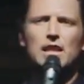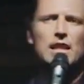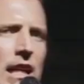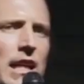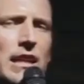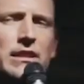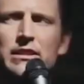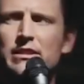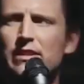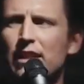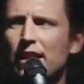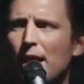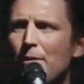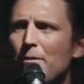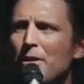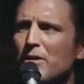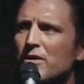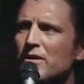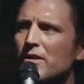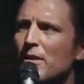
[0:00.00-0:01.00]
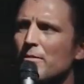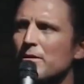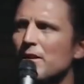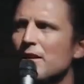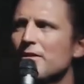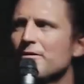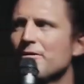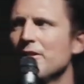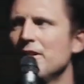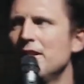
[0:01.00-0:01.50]
And she's like, I'm going to do something good
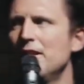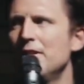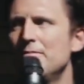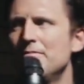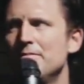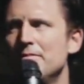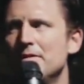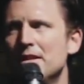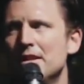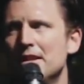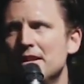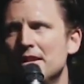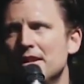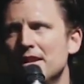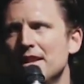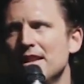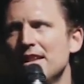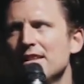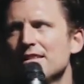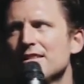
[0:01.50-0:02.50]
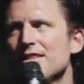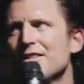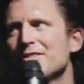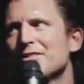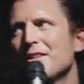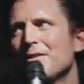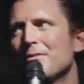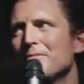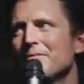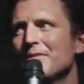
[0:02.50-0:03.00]
for him. He deserves
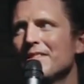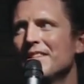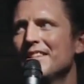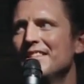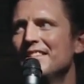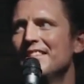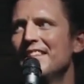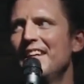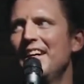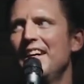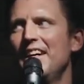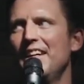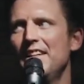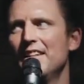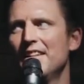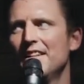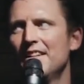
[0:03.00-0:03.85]
something good today.